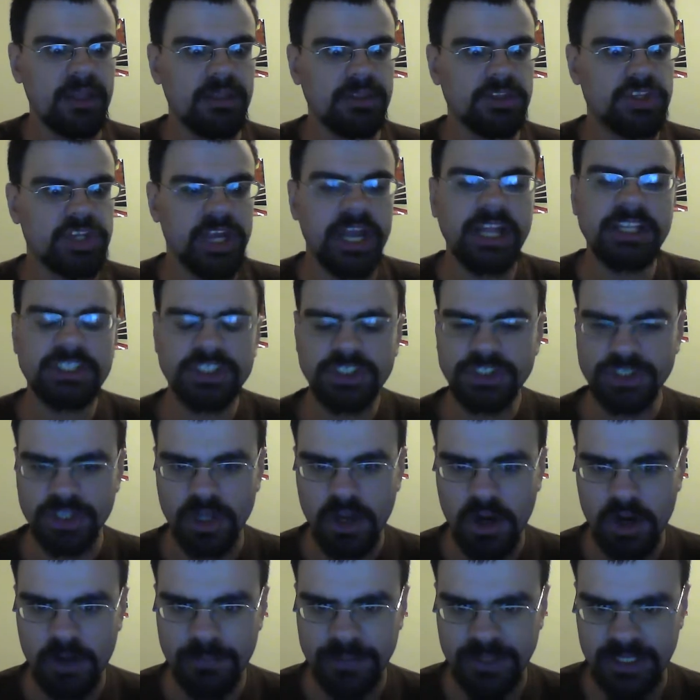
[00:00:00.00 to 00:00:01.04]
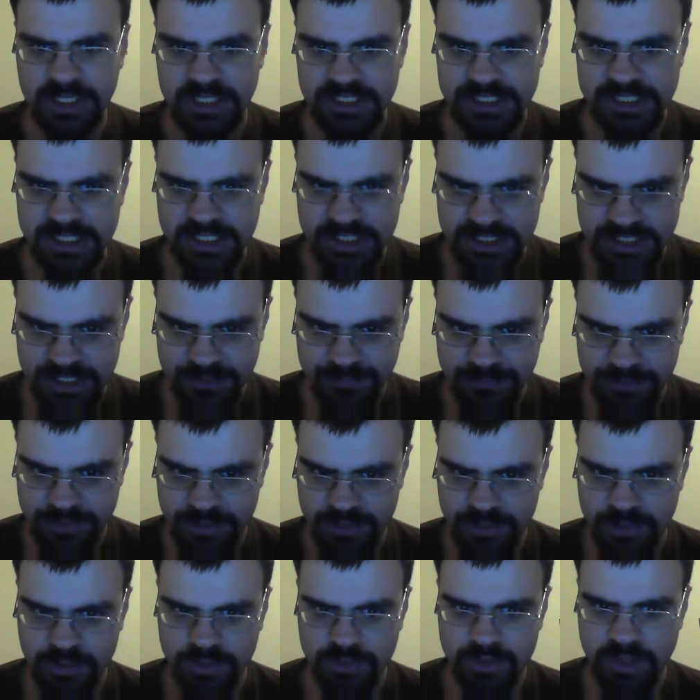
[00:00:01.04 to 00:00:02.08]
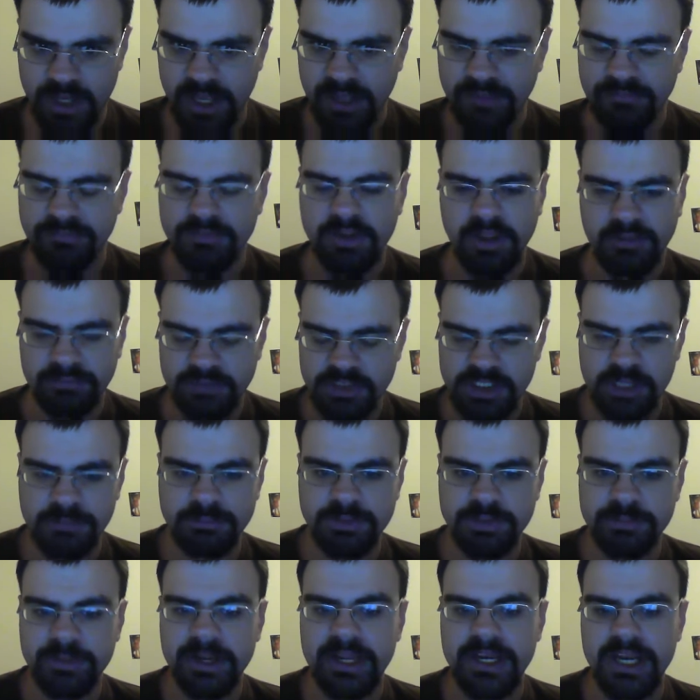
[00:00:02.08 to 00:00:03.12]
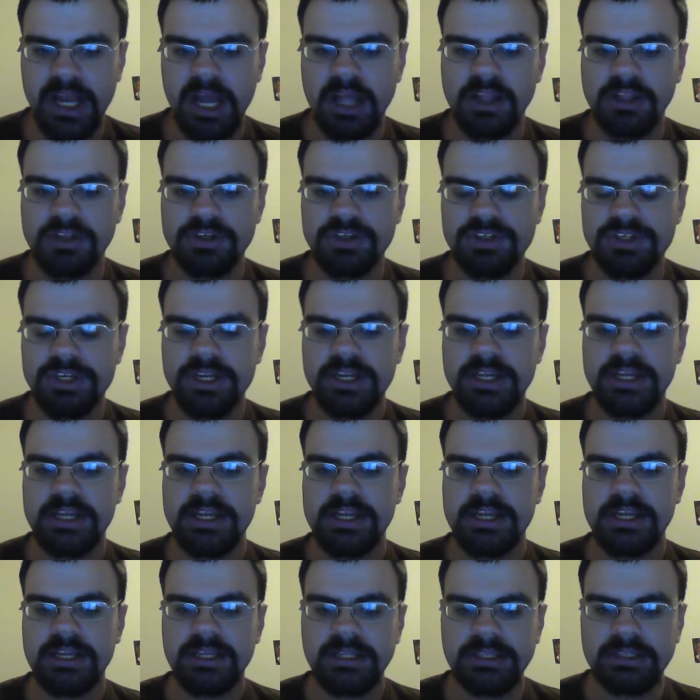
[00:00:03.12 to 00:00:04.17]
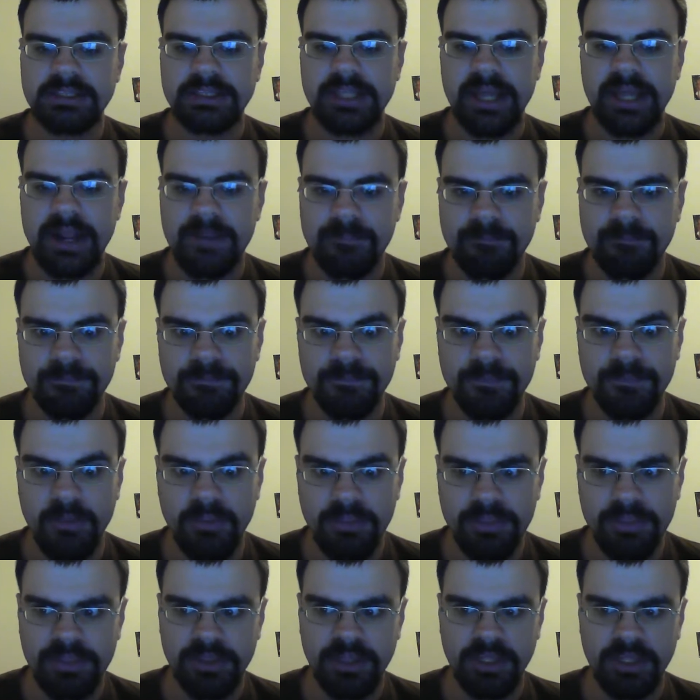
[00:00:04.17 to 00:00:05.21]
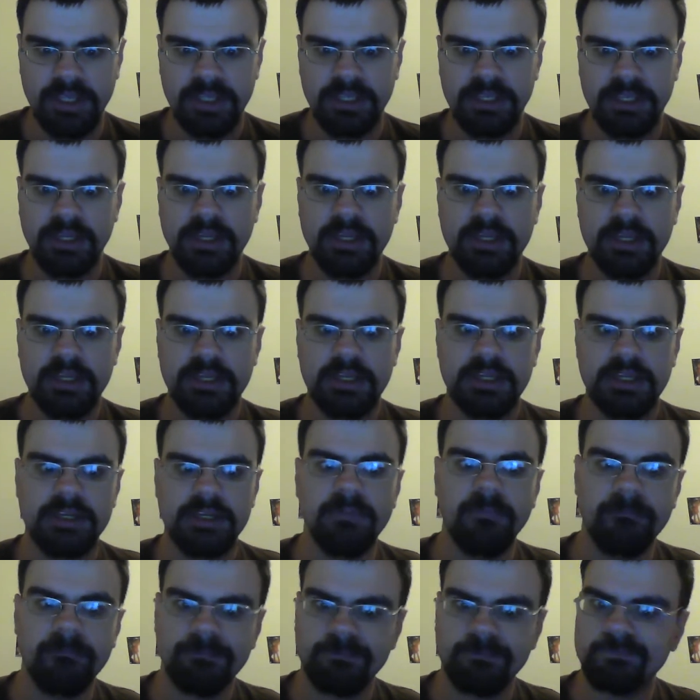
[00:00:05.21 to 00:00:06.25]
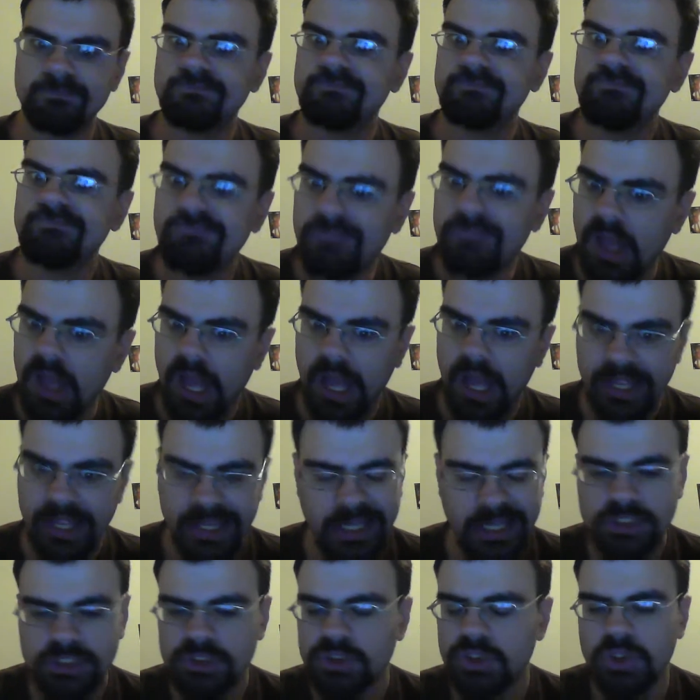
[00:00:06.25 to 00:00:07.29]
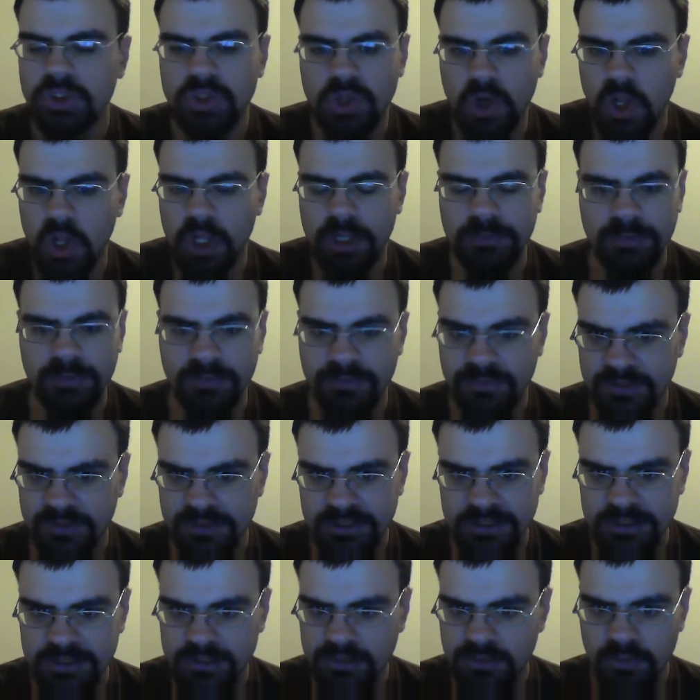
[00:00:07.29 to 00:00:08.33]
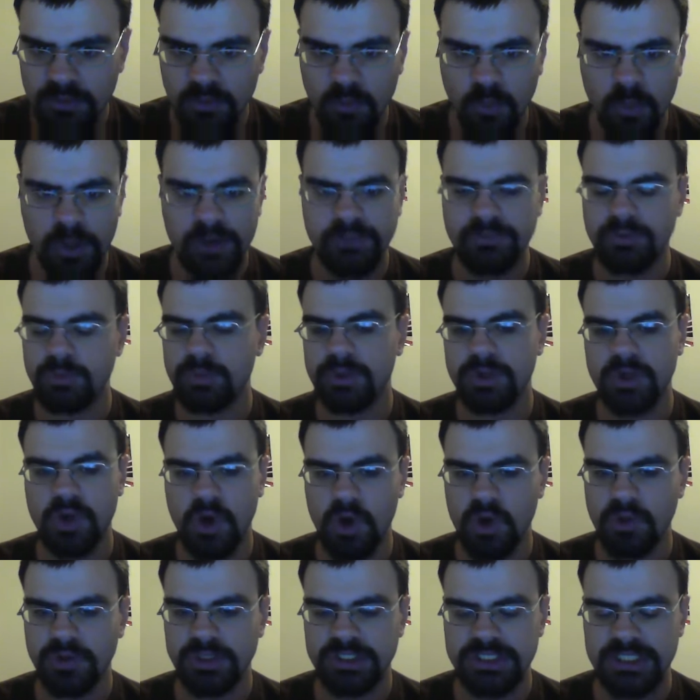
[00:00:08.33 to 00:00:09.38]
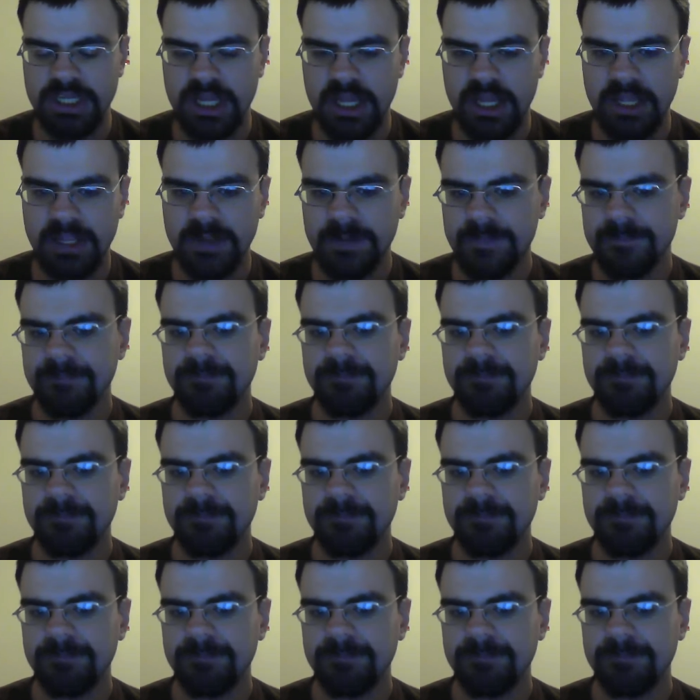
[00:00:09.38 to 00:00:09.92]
chances are, because of this episode, I've, it's come to my knowledge that the, I guess you can call him the villain, whatever you want to call this guy.